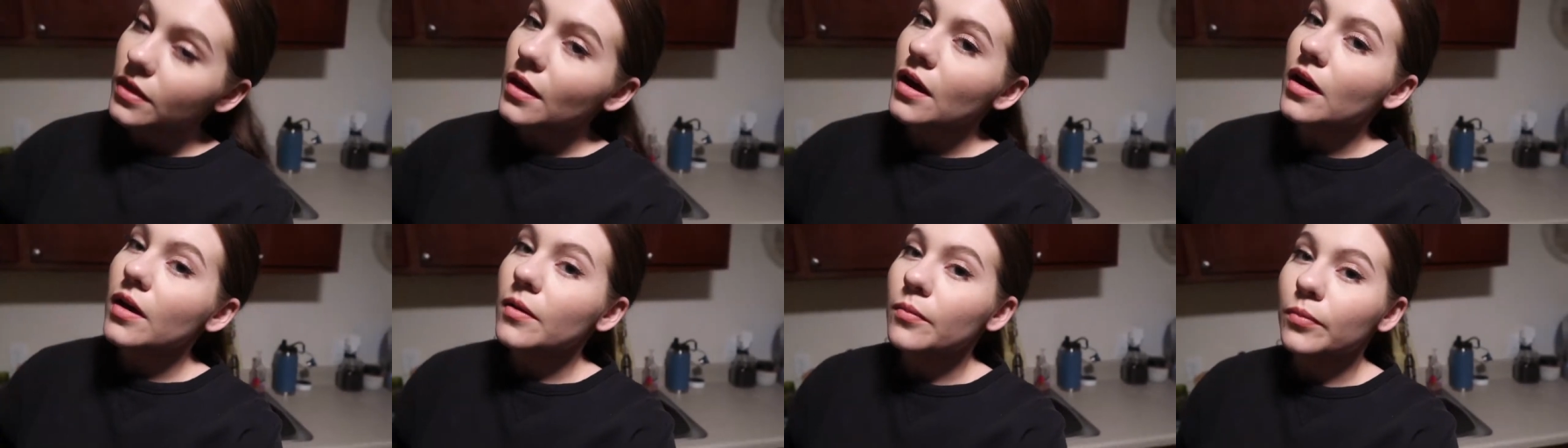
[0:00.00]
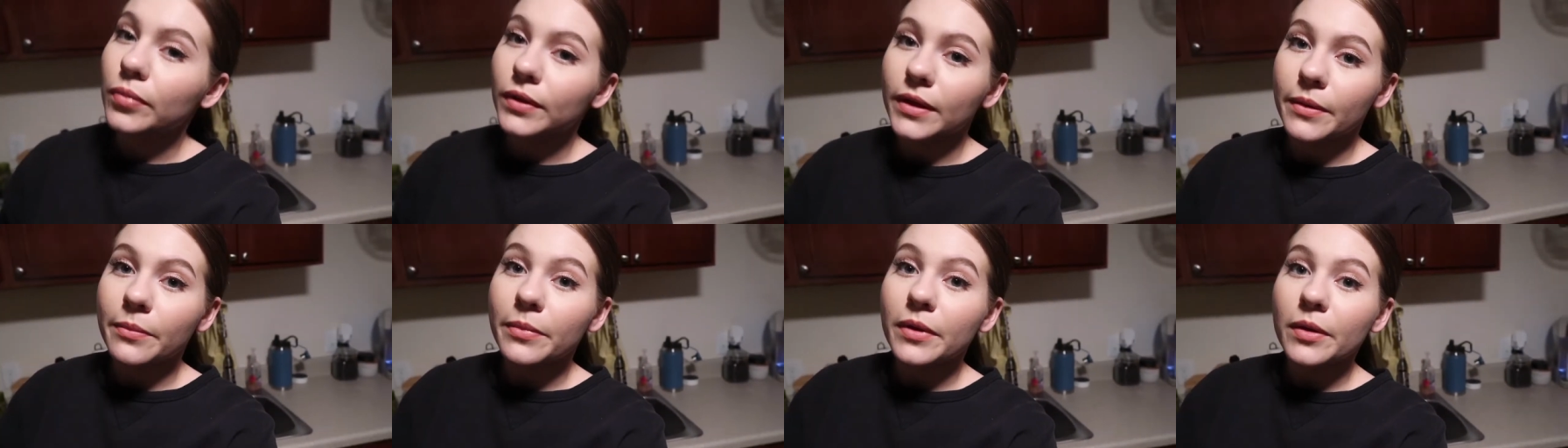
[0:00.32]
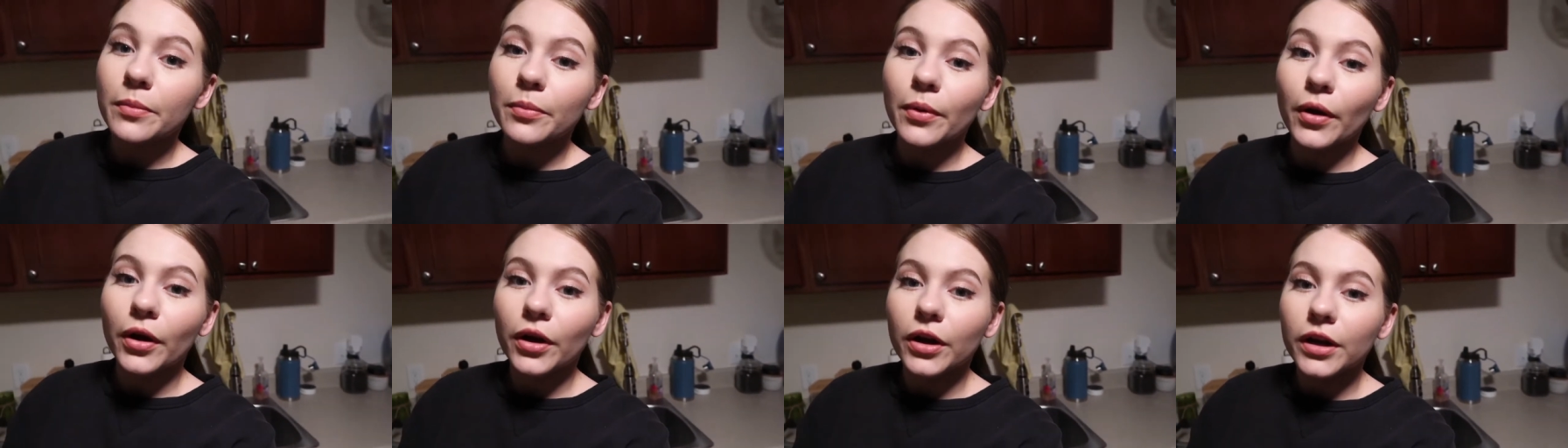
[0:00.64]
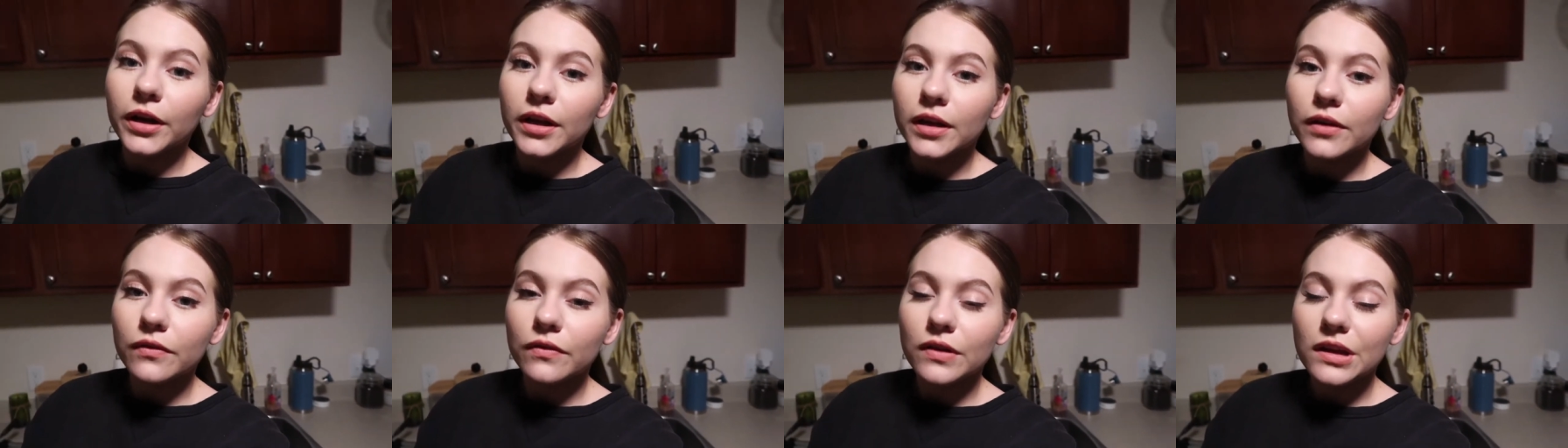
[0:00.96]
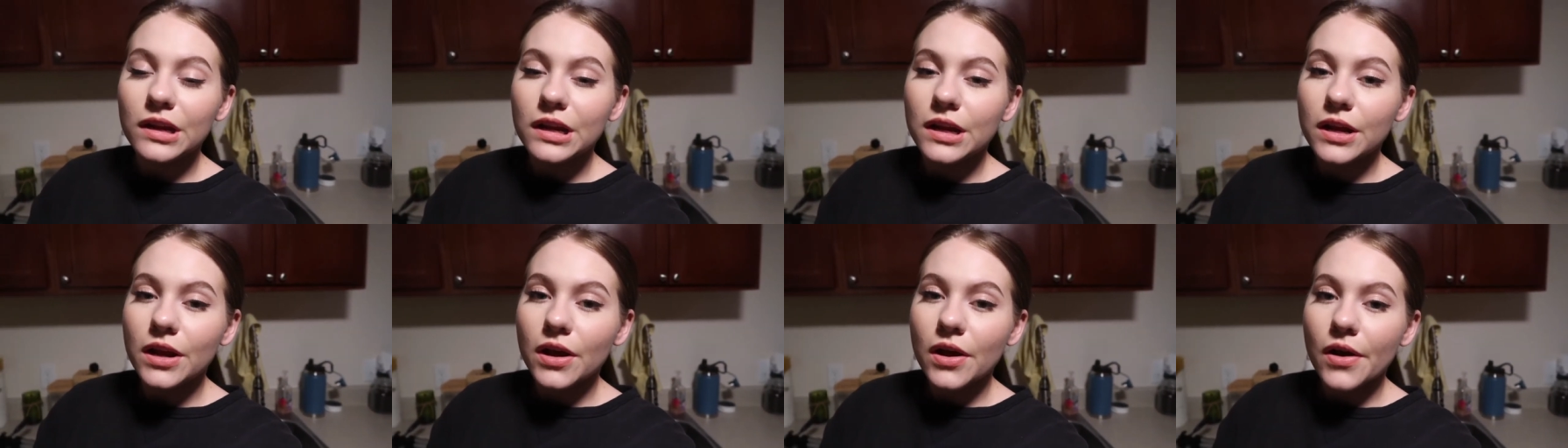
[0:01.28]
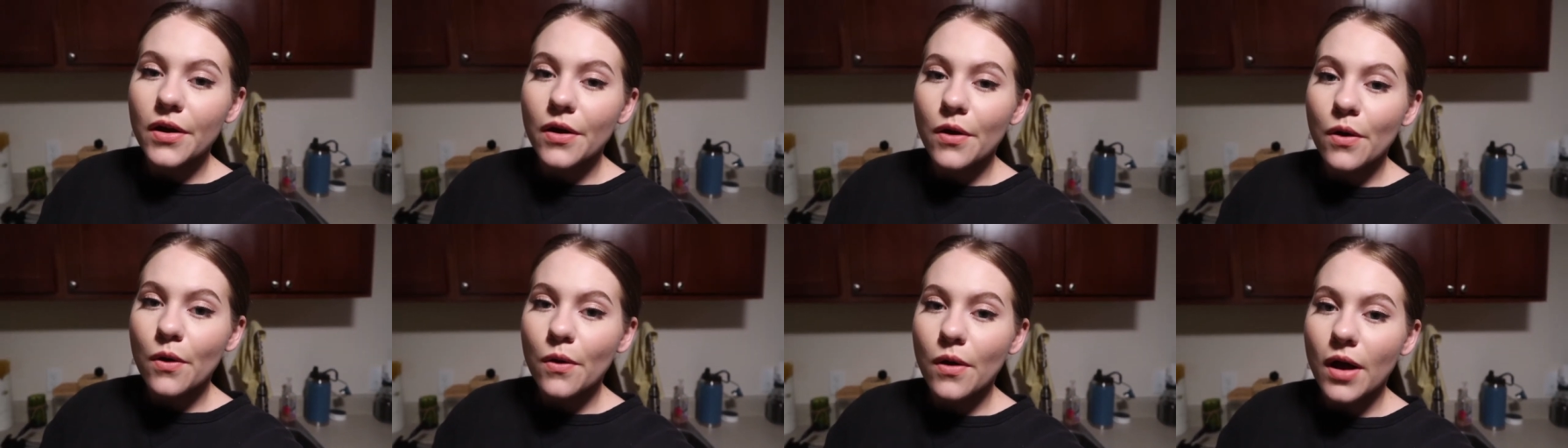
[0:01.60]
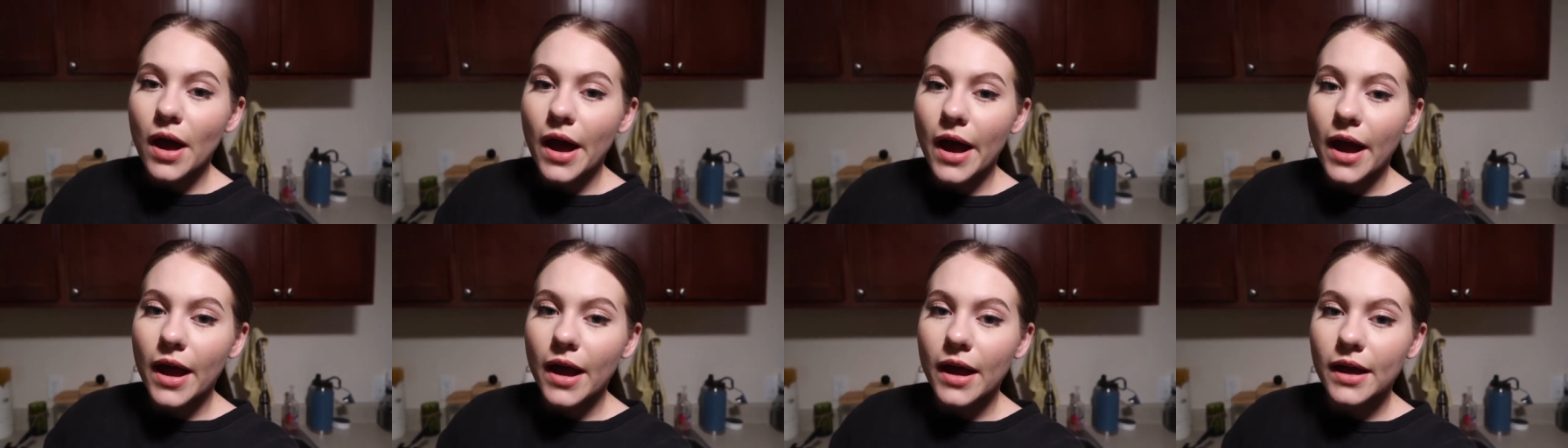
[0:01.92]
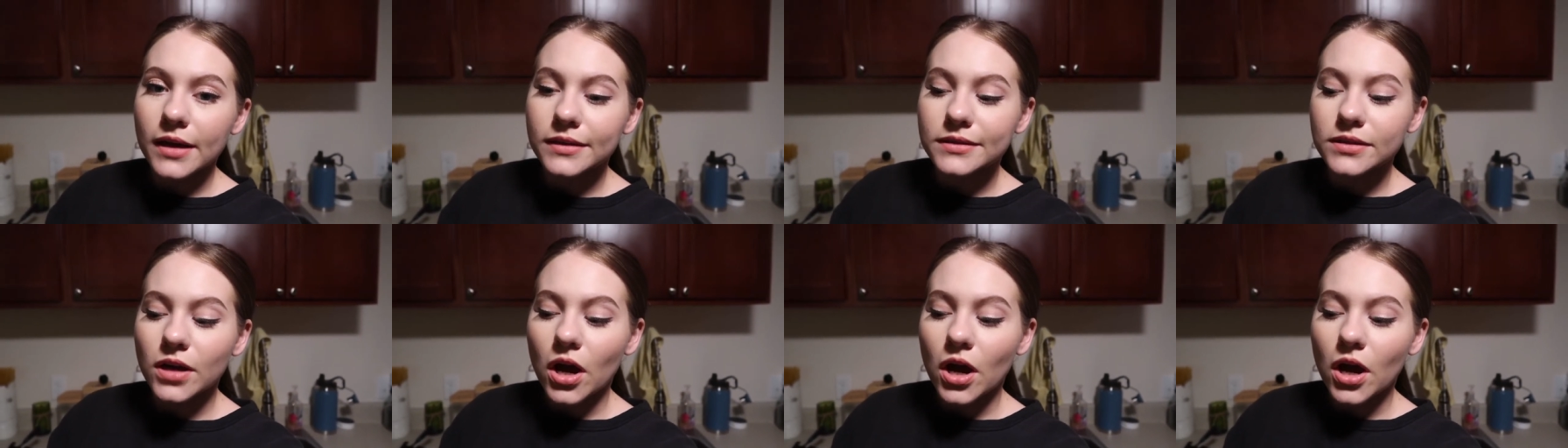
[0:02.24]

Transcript: the Blippi Party video, I